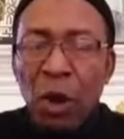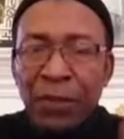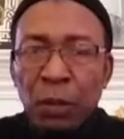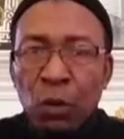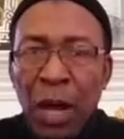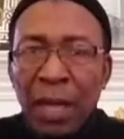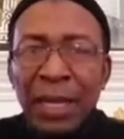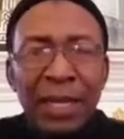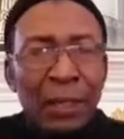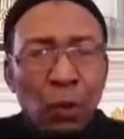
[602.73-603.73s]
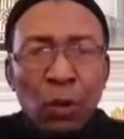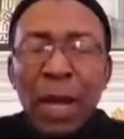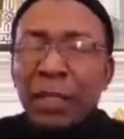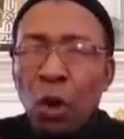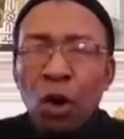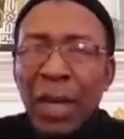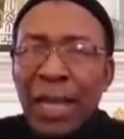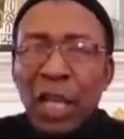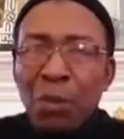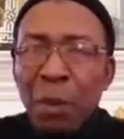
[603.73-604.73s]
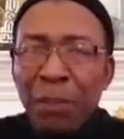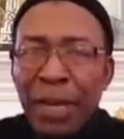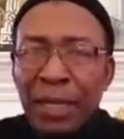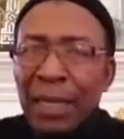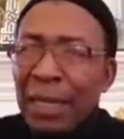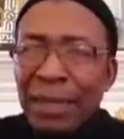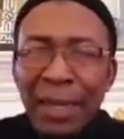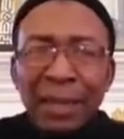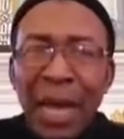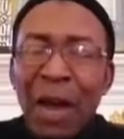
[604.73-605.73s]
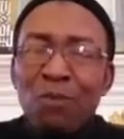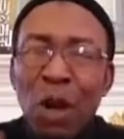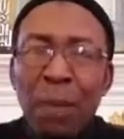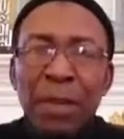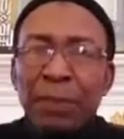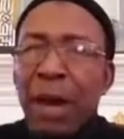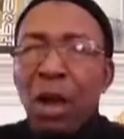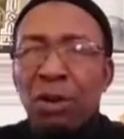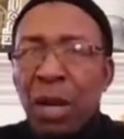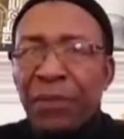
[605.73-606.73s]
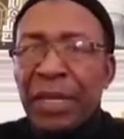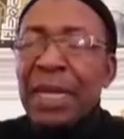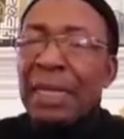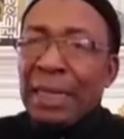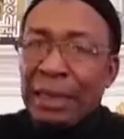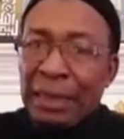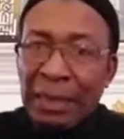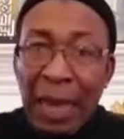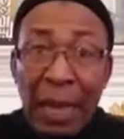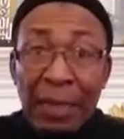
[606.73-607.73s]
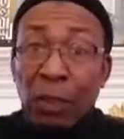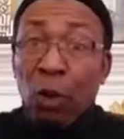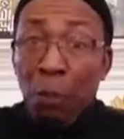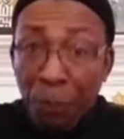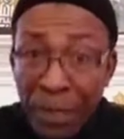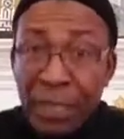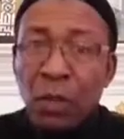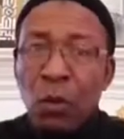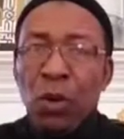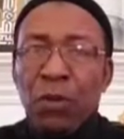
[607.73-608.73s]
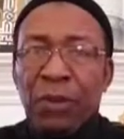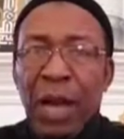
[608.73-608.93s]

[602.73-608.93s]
of the Quran. The Quran is unlike human being. It doesn't have Muhammad's biography. It is a complete way of